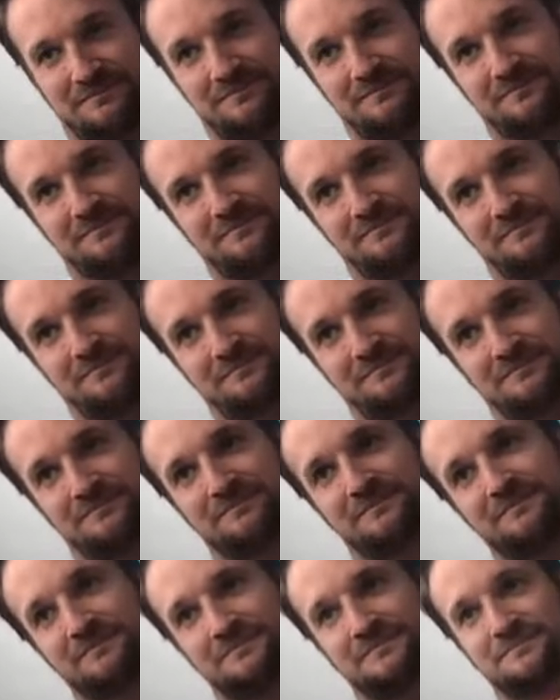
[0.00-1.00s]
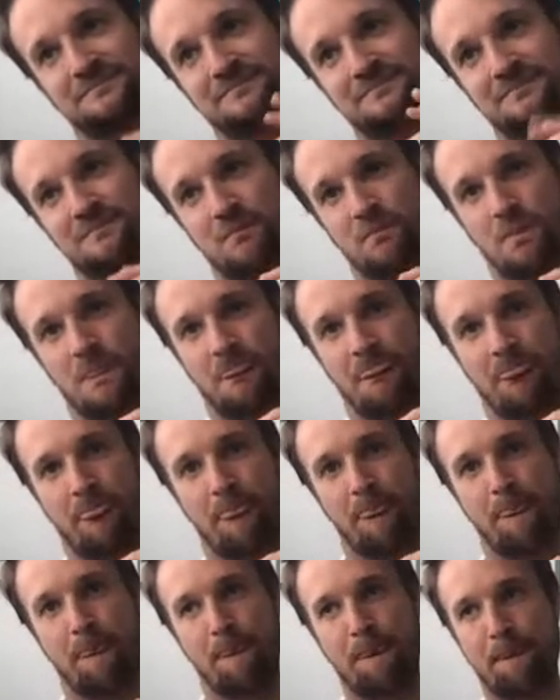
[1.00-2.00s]

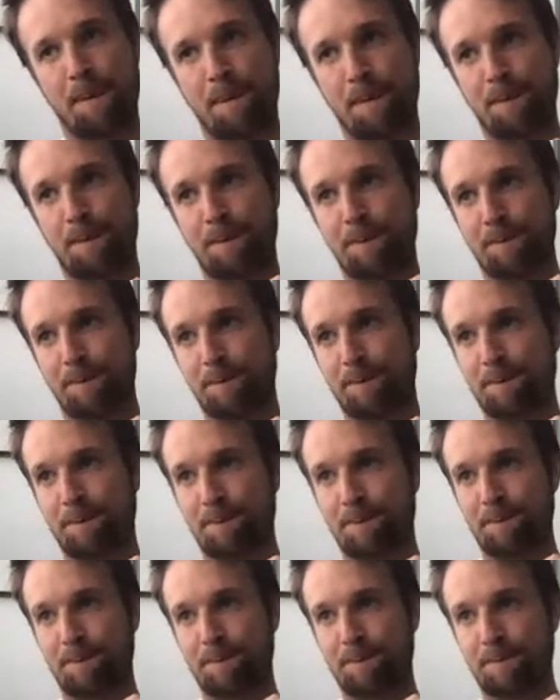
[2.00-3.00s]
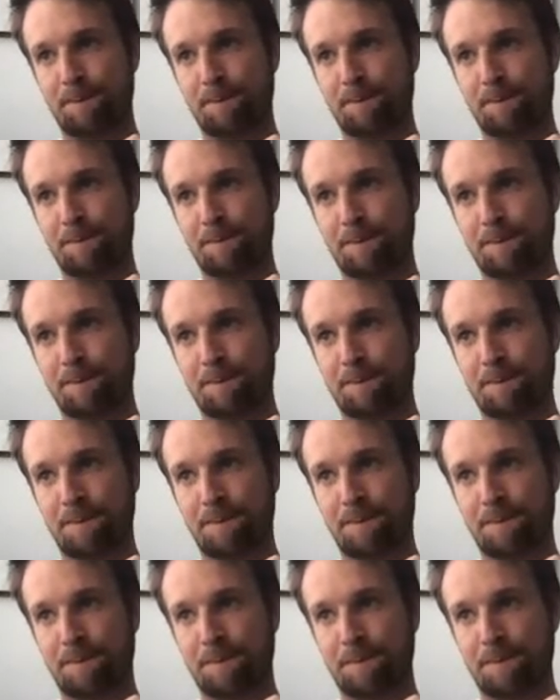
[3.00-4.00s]

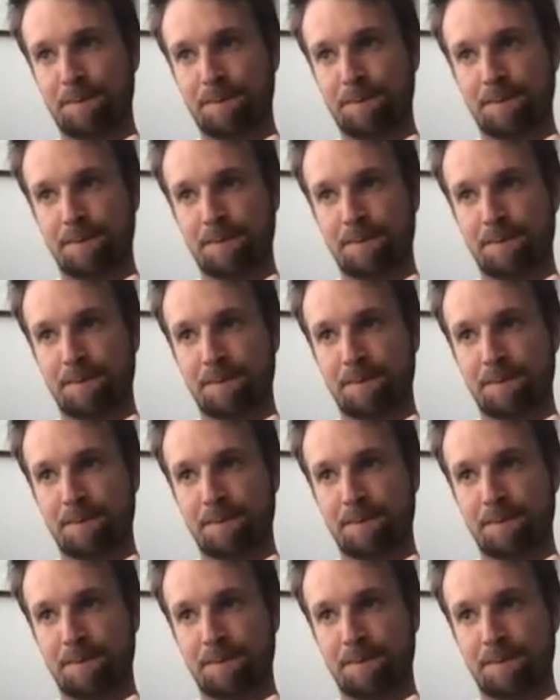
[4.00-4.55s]
This person isn't speaking.